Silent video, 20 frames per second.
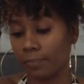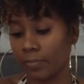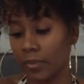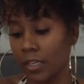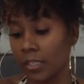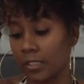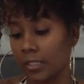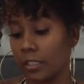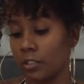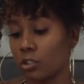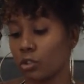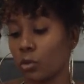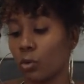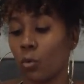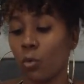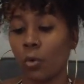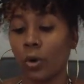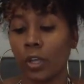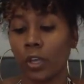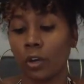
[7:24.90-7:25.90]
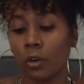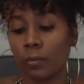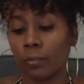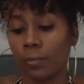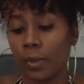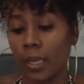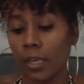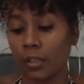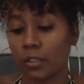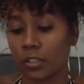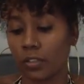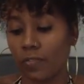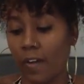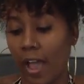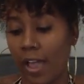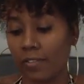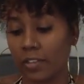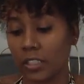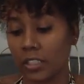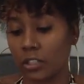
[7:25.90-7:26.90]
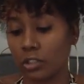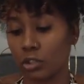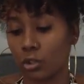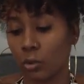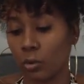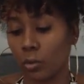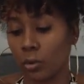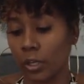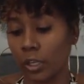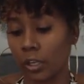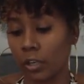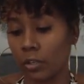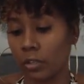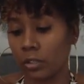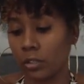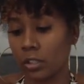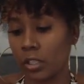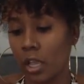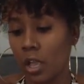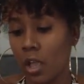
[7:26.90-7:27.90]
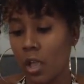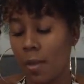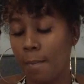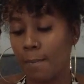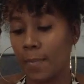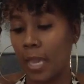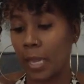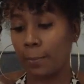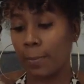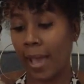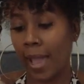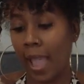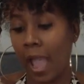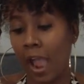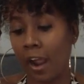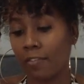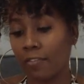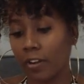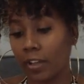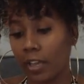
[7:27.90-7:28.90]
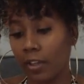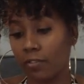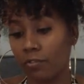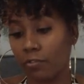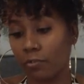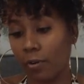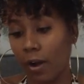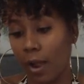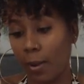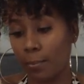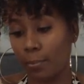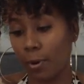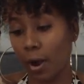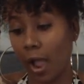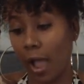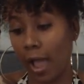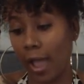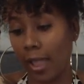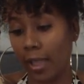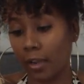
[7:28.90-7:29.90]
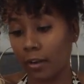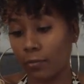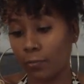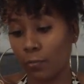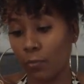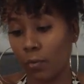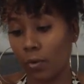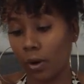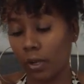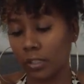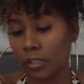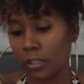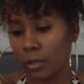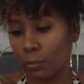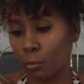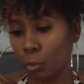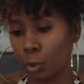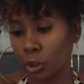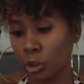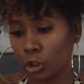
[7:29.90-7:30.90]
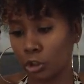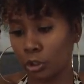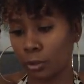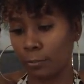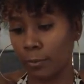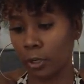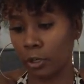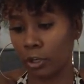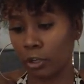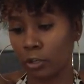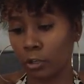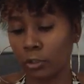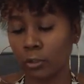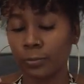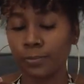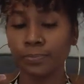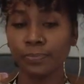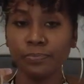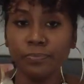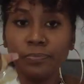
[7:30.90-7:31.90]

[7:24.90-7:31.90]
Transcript: essential oil mix, 5 essential oils made by African Pride. It's a moisture miracle.